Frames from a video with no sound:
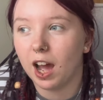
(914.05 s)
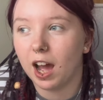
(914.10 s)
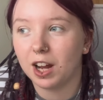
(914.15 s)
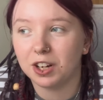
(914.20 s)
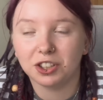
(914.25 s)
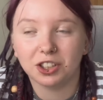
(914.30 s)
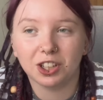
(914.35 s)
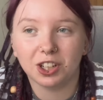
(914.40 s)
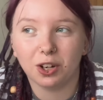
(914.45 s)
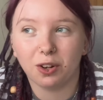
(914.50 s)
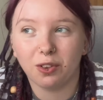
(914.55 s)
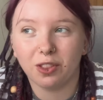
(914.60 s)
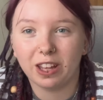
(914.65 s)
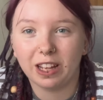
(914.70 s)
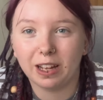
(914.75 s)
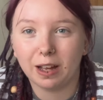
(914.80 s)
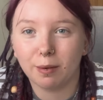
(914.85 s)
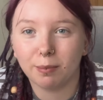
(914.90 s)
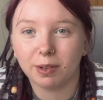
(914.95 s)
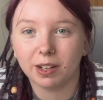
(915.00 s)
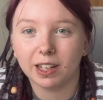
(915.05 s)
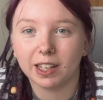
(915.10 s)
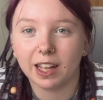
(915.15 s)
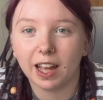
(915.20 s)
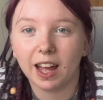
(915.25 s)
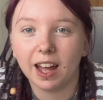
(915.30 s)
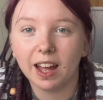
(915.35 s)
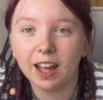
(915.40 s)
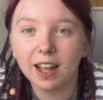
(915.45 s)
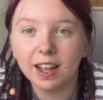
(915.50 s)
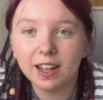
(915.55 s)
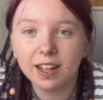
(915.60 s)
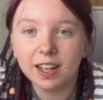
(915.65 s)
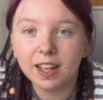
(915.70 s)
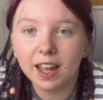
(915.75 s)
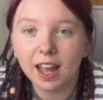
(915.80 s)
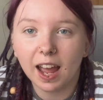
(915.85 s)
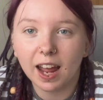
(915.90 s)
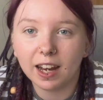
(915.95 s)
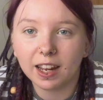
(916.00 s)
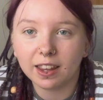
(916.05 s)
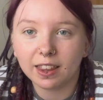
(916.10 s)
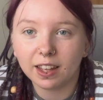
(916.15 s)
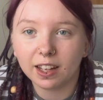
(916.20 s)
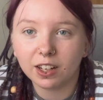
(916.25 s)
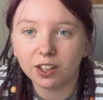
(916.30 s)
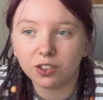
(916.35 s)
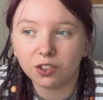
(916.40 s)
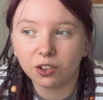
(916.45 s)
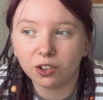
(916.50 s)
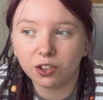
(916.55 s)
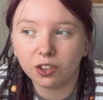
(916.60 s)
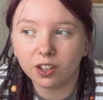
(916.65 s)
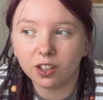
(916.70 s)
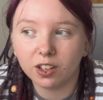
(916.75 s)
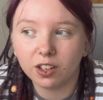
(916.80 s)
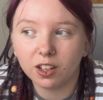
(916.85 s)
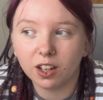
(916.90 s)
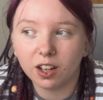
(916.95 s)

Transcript: actually don't think I'm going to get anything done